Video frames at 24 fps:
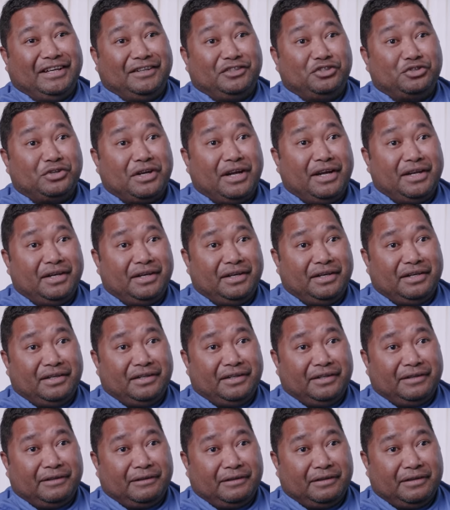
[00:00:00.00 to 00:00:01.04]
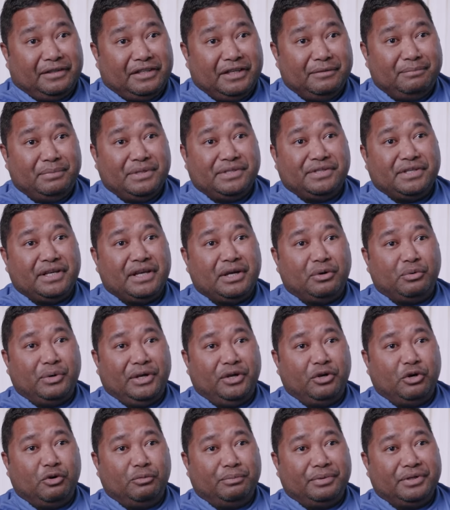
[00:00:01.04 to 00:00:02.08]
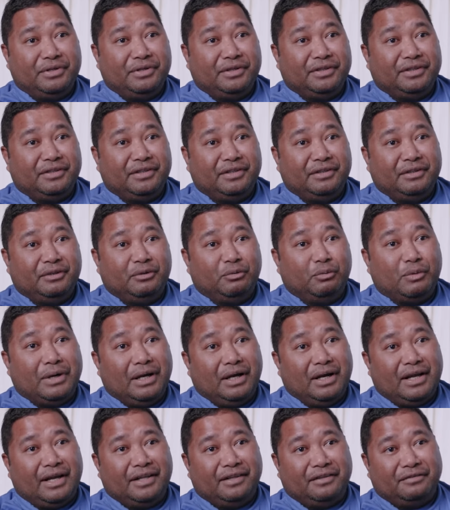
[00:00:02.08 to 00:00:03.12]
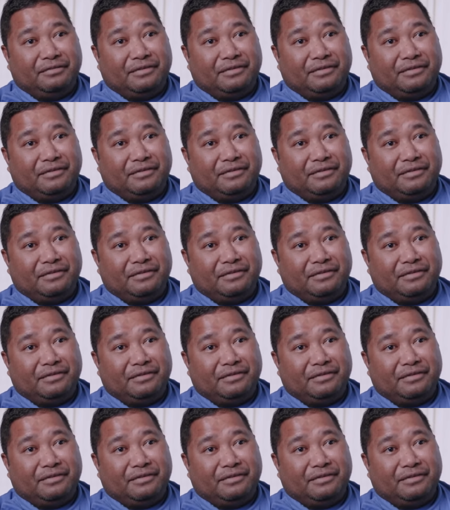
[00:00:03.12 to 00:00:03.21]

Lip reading: try and keep his airway open while under